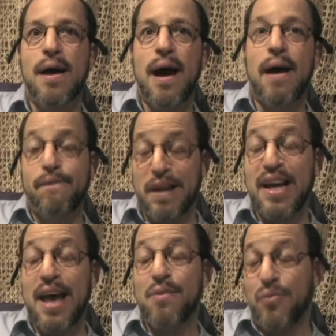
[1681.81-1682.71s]
I've
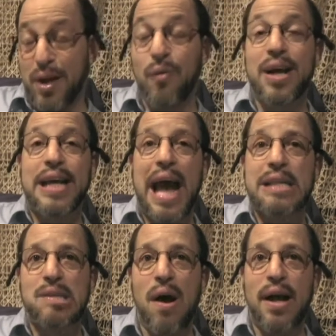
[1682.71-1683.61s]
been a frequent
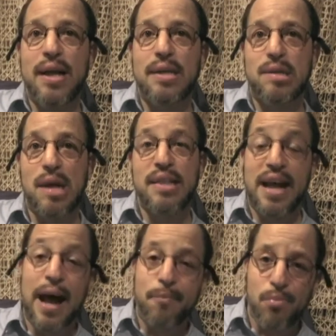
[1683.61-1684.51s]
guest on his Sunday
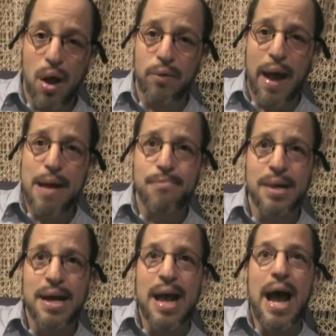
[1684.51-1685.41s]
night program,
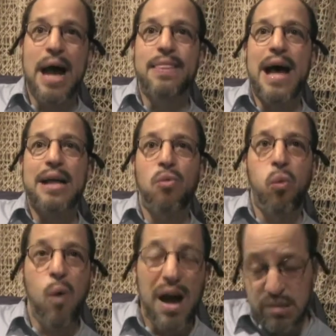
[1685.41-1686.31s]
and not
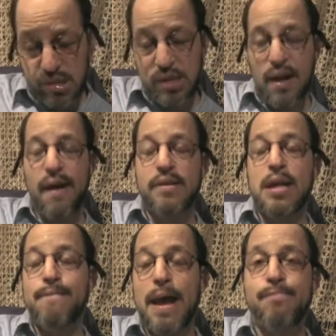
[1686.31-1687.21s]
once has
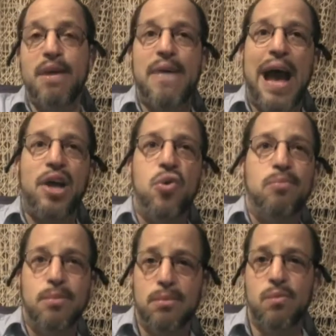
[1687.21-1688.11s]
he made me
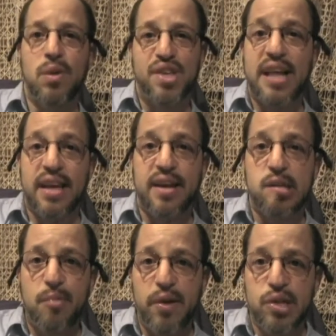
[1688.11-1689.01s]
vacuum, which I think
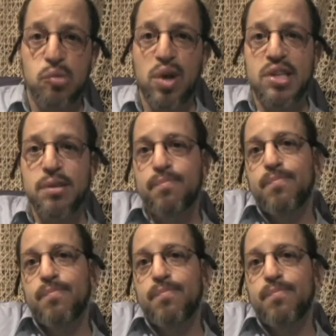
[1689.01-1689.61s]
is very sweet.